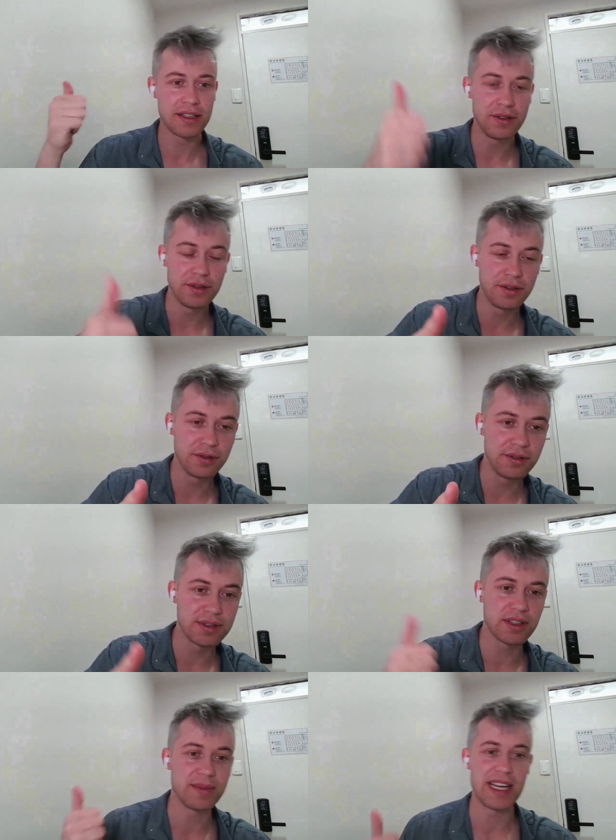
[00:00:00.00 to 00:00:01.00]
do
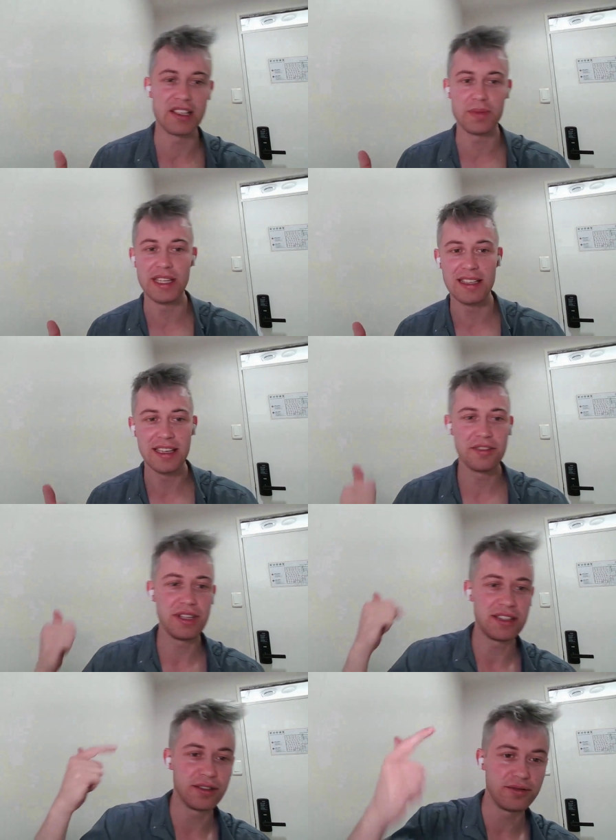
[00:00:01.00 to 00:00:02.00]
user management. You
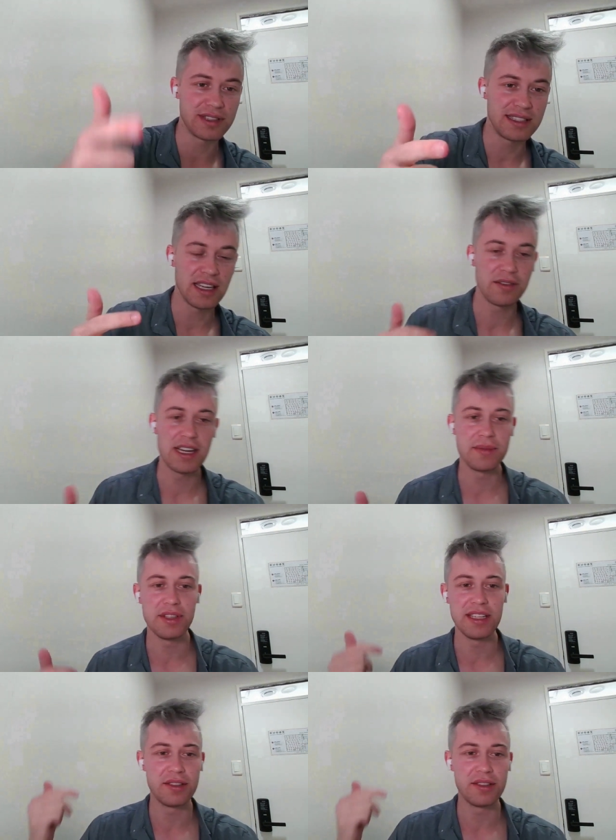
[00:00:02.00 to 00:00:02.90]
need to do a CRM. You need